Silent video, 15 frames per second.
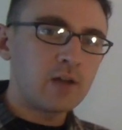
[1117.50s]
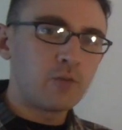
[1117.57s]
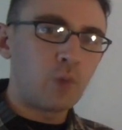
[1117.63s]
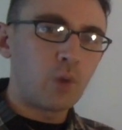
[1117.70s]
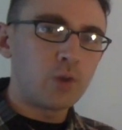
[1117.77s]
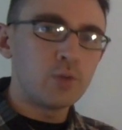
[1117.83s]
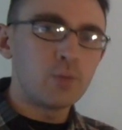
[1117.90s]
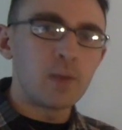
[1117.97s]

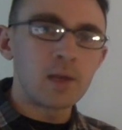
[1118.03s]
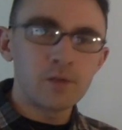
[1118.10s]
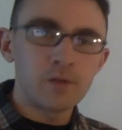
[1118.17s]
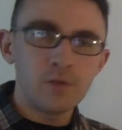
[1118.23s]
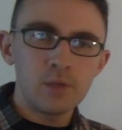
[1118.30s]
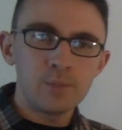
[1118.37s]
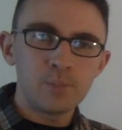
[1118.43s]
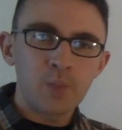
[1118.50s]
what you make of
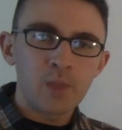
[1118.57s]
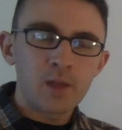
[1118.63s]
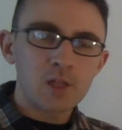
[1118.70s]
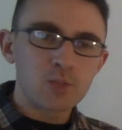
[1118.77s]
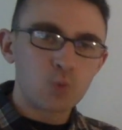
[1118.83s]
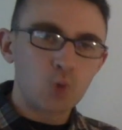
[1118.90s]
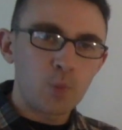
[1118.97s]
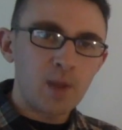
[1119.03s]
it.
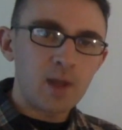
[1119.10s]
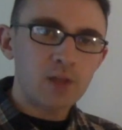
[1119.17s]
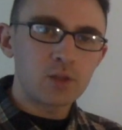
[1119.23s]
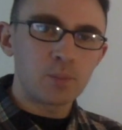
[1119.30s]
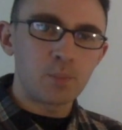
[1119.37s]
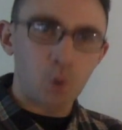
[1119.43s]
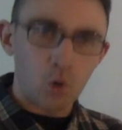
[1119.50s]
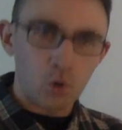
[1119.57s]
It's more about
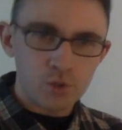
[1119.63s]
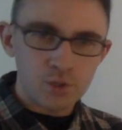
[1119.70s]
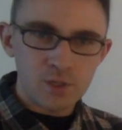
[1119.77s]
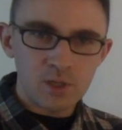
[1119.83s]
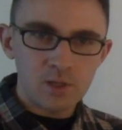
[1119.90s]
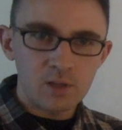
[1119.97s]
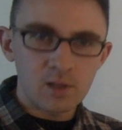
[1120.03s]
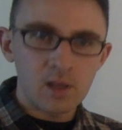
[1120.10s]
the
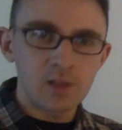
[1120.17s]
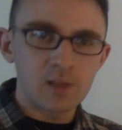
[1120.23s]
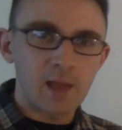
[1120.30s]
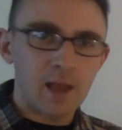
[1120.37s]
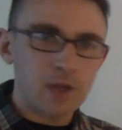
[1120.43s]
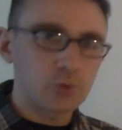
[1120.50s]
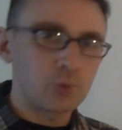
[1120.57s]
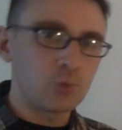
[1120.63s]
person than the
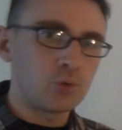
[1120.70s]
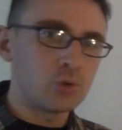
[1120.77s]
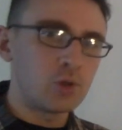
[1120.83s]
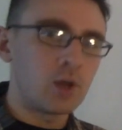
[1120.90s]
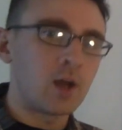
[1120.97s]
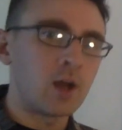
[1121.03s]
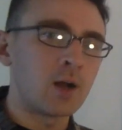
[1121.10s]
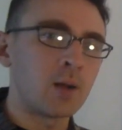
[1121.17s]
actual